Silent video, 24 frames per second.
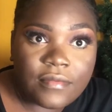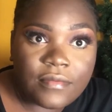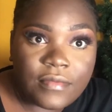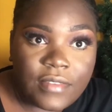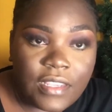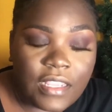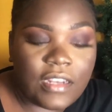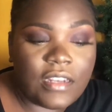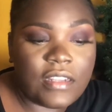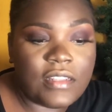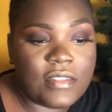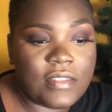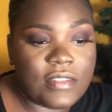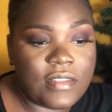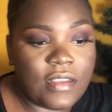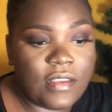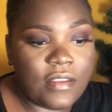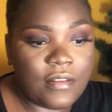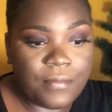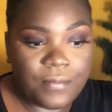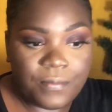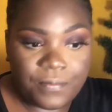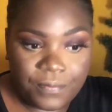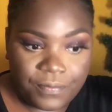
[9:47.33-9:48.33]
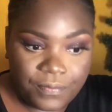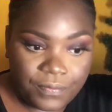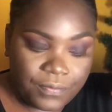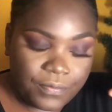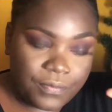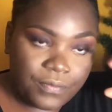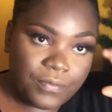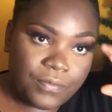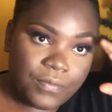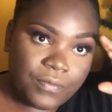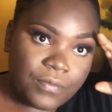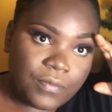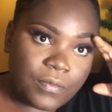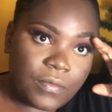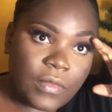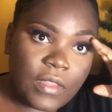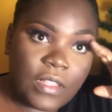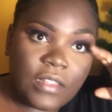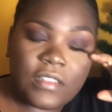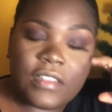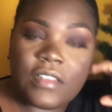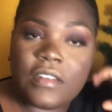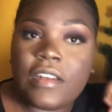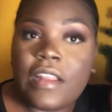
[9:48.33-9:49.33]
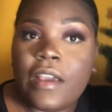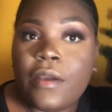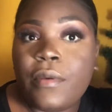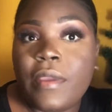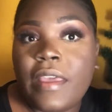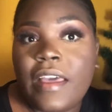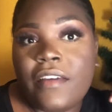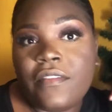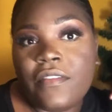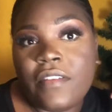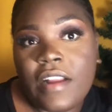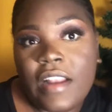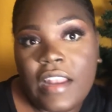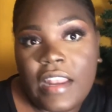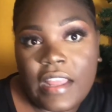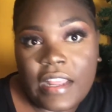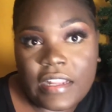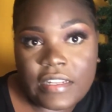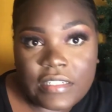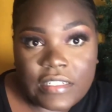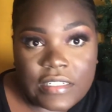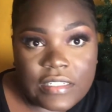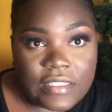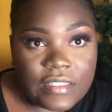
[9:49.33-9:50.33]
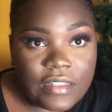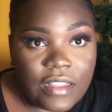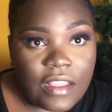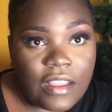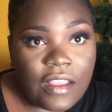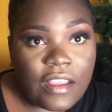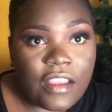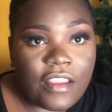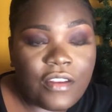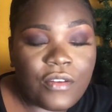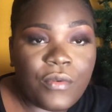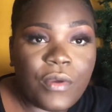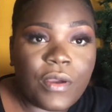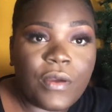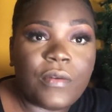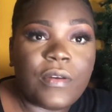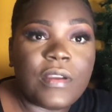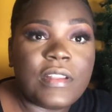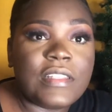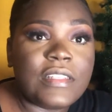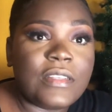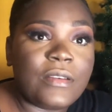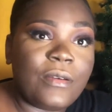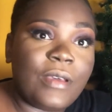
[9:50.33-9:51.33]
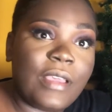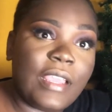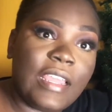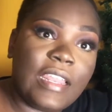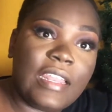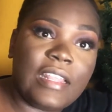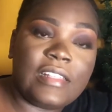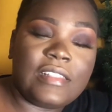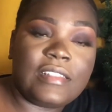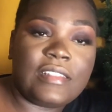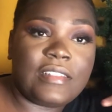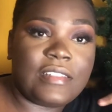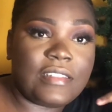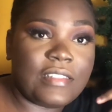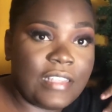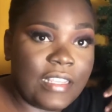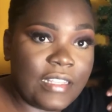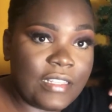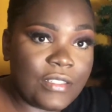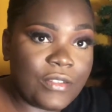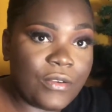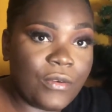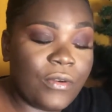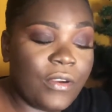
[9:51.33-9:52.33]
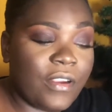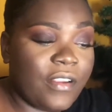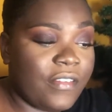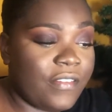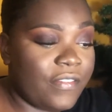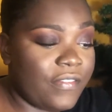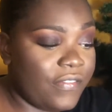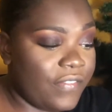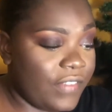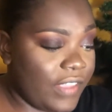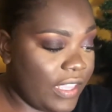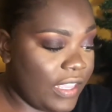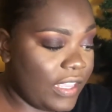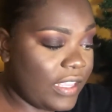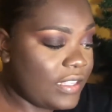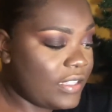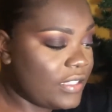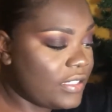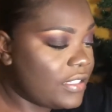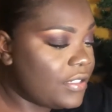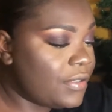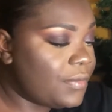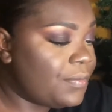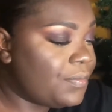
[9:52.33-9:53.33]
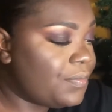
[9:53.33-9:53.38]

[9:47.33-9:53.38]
You understand? So now that we have our lashes on, we're going to go ahead and set our face.